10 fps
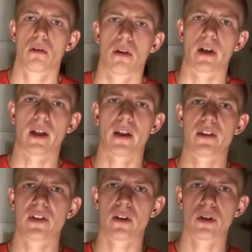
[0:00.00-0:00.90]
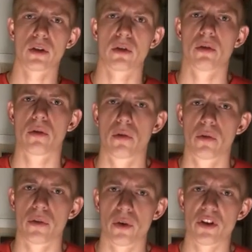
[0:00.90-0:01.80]
I got lights in on
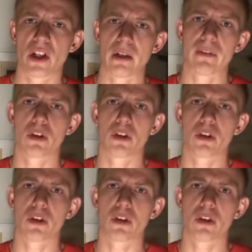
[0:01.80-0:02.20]
Thursday evening.